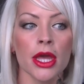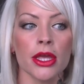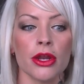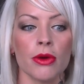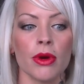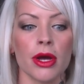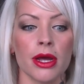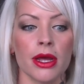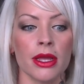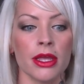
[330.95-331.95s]
You know,
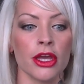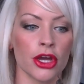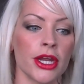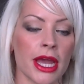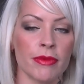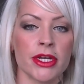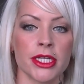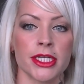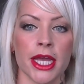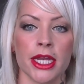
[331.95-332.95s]
you're going to get rid of
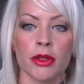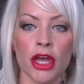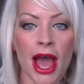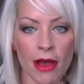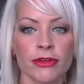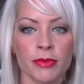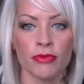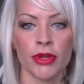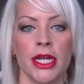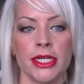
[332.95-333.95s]
the skin. You have to
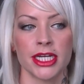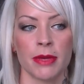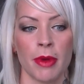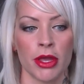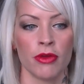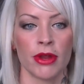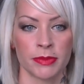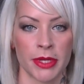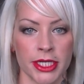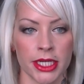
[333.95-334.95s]
be realistic about your
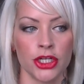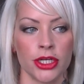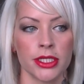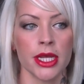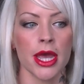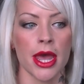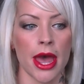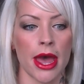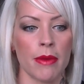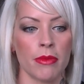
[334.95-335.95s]
expectations.
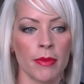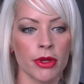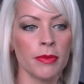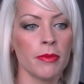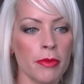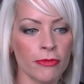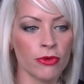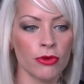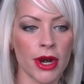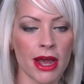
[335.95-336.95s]
I'm going to put my
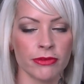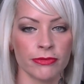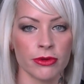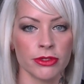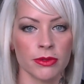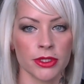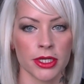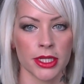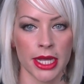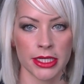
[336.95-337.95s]
before and after photos on
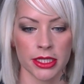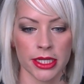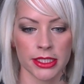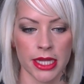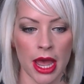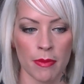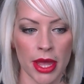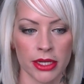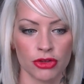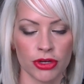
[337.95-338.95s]
at the end of this
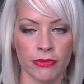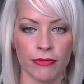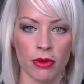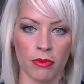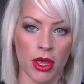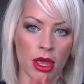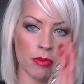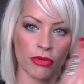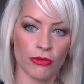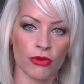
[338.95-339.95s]
entry, from
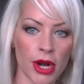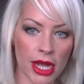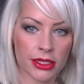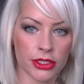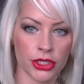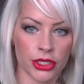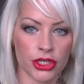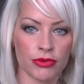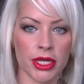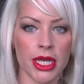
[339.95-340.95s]
before I had the
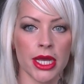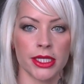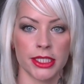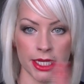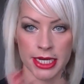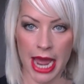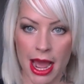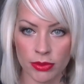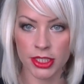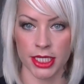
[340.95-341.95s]
surgery to
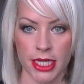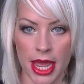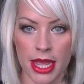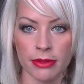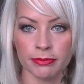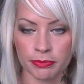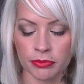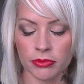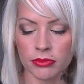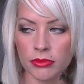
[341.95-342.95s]
to today,
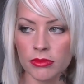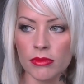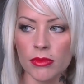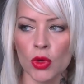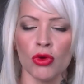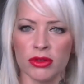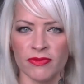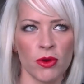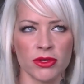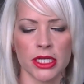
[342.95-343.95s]
or
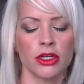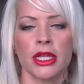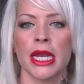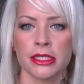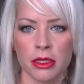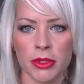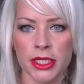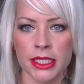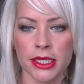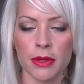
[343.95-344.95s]
photos that I took in the last couple of
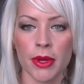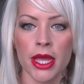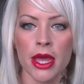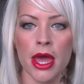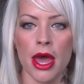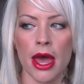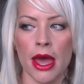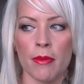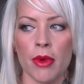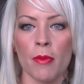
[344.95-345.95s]
days anyway.
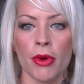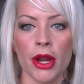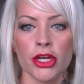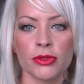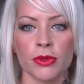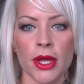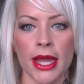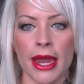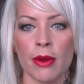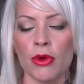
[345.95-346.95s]
But I just,
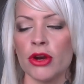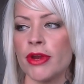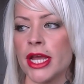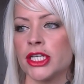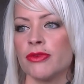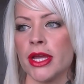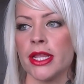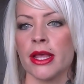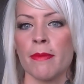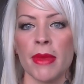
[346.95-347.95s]
again, I want to
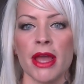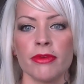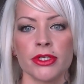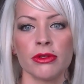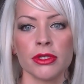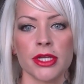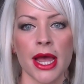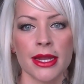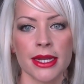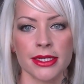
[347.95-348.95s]
reiterate that my results
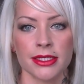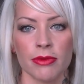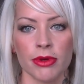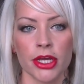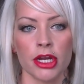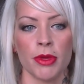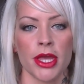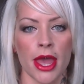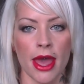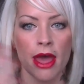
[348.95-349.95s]
aren't necessarily going to
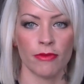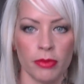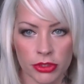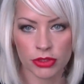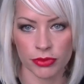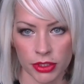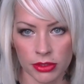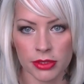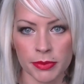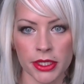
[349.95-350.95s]
be everybody's
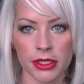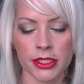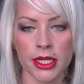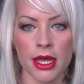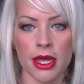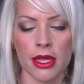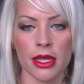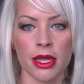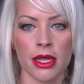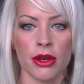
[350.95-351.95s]
results, because,
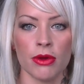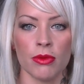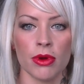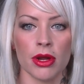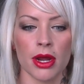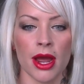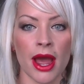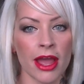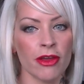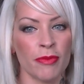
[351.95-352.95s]
you know,
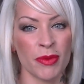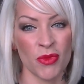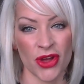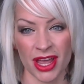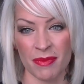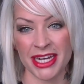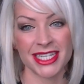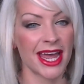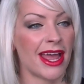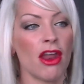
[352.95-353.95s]
I have been working my
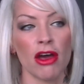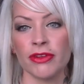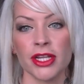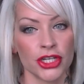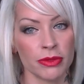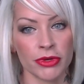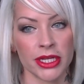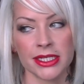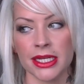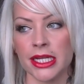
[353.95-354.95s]
tail off in the gym
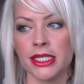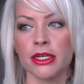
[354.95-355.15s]
recently.